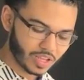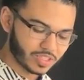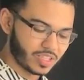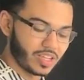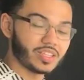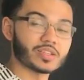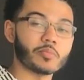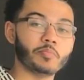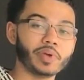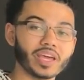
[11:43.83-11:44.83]
See, it's a
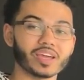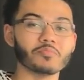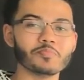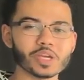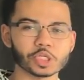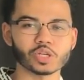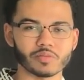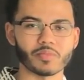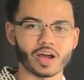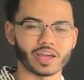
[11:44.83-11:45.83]
big mission
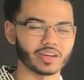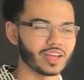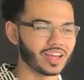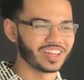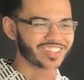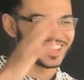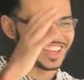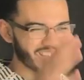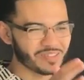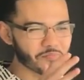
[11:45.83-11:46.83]
of mine to
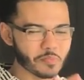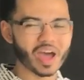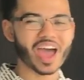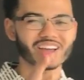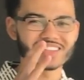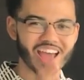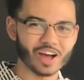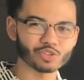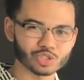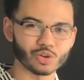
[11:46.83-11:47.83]
impact
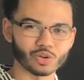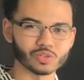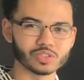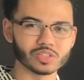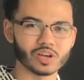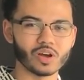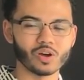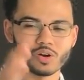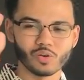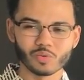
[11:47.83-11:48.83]
households
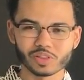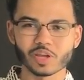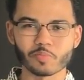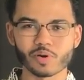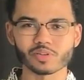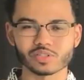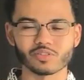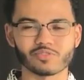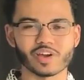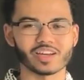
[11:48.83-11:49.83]
with their
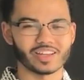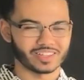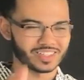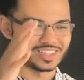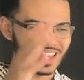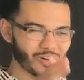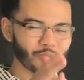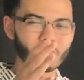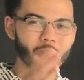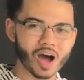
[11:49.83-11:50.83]
personal finances,
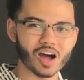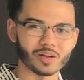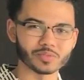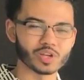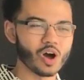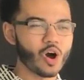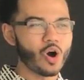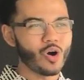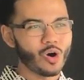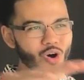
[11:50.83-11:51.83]
help moms
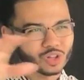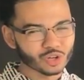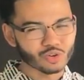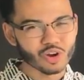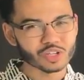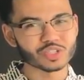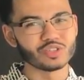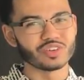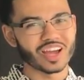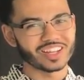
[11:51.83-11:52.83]
all across the
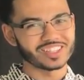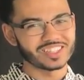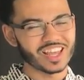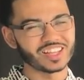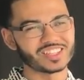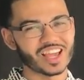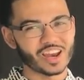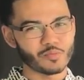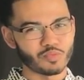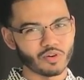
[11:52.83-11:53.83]
United States
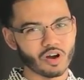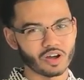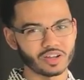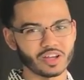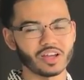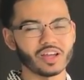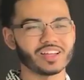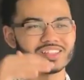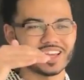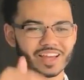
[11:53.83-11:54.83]
and abroad
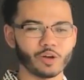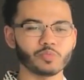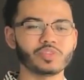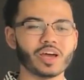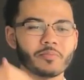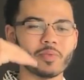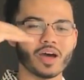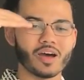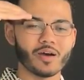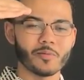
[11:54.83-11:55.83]
to help them
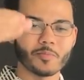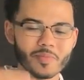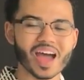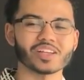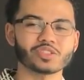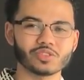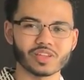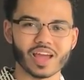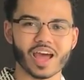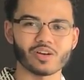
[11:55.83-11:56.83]
master
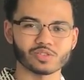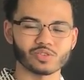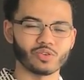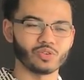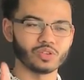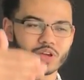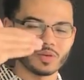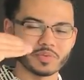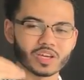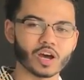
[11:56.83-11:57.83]
the household,
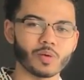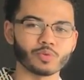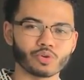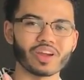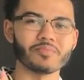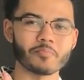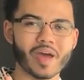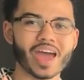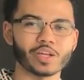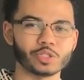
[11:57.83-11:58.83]
become great
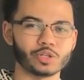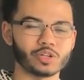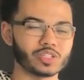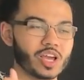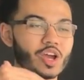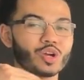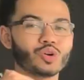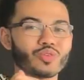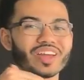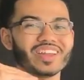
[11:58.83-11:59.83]
managers,
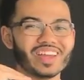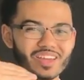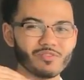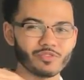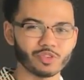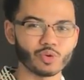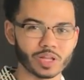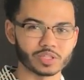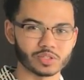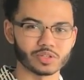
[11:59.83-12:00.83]
great
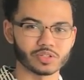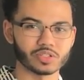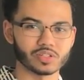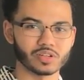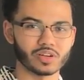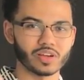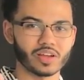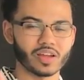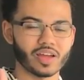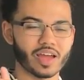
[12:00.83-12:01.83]
influencers,
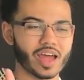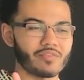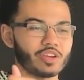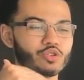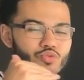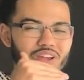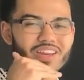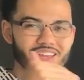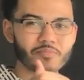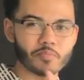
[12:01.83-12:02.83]
having
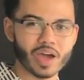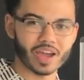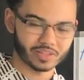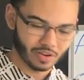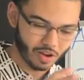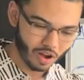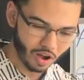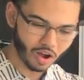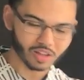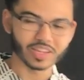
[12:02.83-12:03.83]
great impact
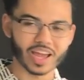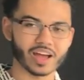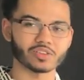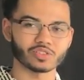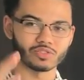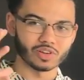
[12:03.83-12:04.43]
on the household,